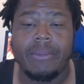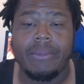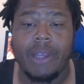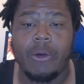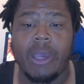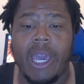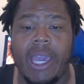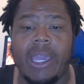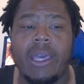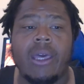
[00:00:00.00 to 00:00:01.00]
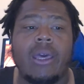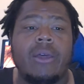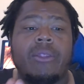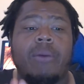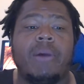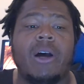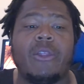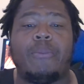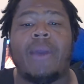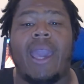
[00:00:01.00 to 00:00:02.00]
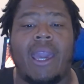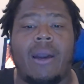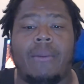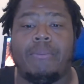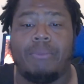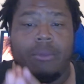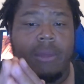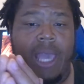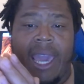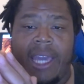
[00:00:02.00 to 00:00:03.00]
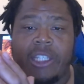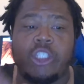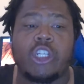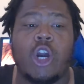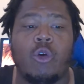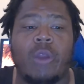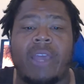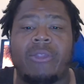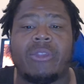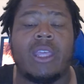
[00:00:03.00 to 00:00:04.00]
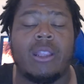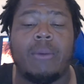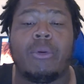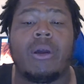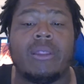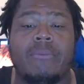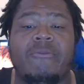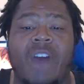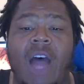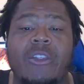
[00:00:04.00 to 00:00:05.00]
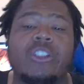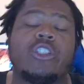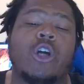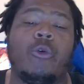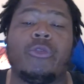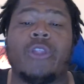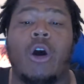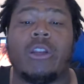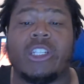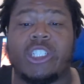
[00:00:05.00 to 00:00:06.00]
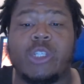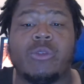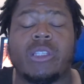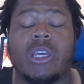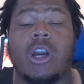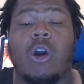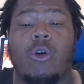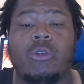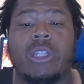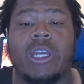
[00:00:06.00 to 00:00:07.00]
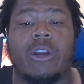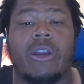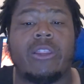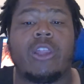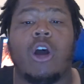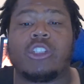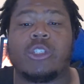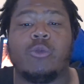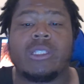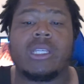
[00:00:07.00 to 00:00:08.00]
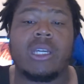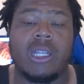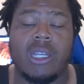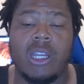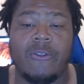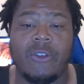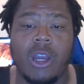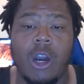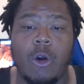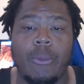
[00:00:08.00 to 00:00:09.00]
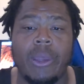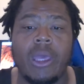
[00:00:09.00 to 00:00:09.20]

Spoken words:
Okay? The mother, Pam, and Joe, the father, Joe, thought that she was a gold digger and thought she wasn't good enough for Kobe.